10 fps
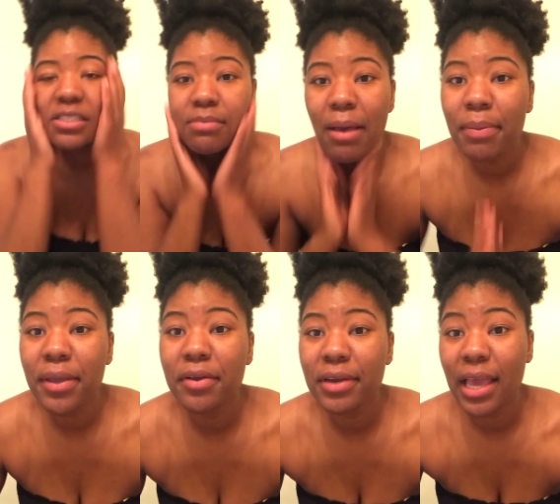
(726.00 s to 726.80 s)
This is
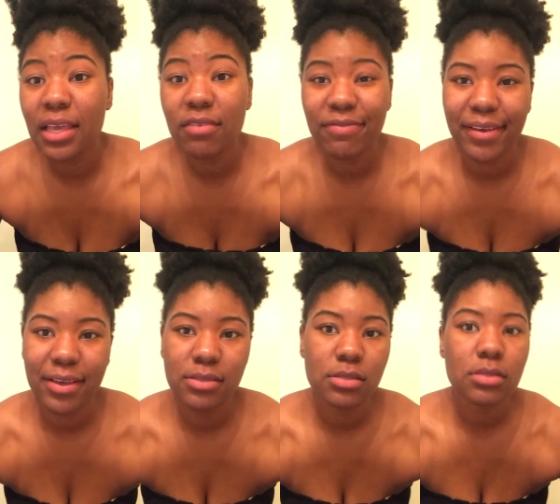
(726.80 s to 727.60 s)
my pure
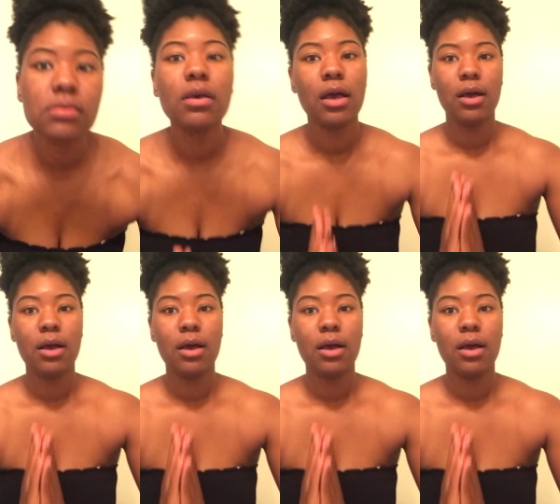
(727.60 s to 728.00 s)
naked face.